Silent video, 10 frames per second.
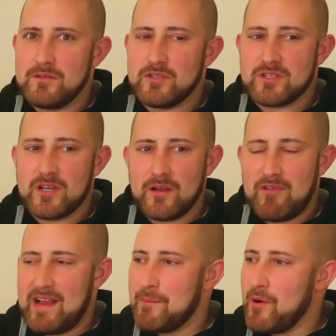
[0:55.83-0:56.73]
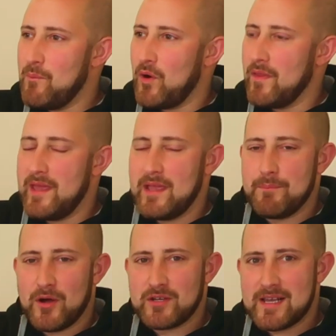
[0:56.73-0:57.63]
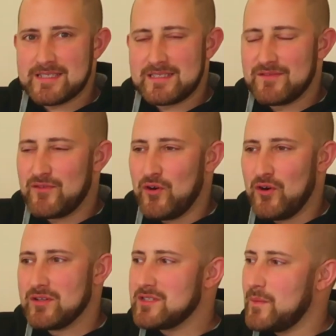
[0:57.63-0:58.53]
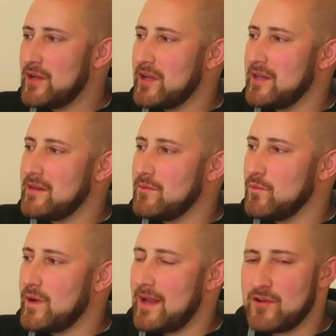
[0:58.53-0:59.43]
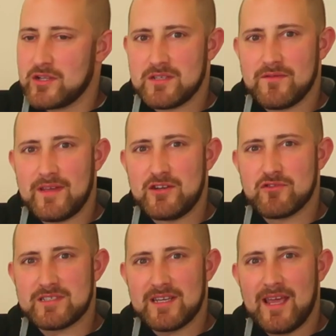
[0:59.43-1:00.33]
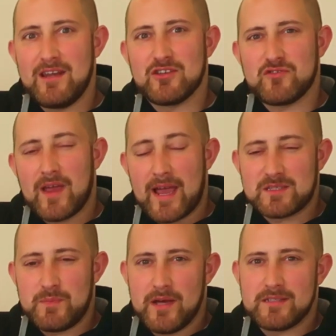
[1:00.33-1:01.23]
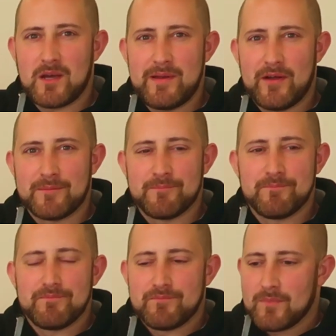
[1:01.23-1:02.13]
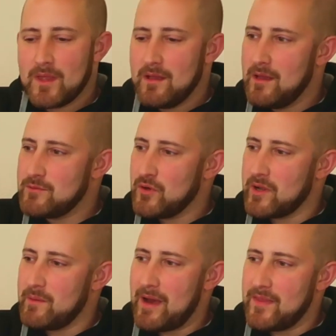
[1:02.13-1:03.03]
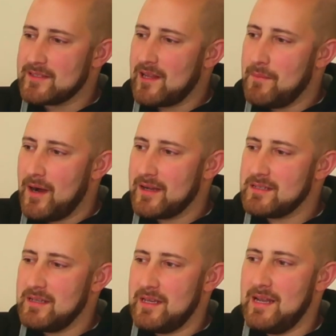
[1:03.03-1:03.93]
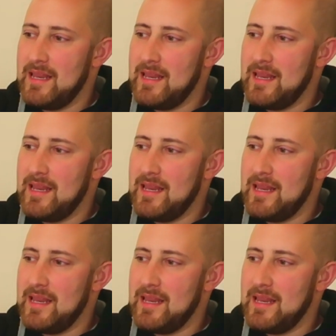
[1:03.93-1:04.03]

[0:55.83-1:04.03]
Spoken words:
just to recap on what the podcast is for. So we're going to have lots of interesting industry experts coming on, talking about things like marketing,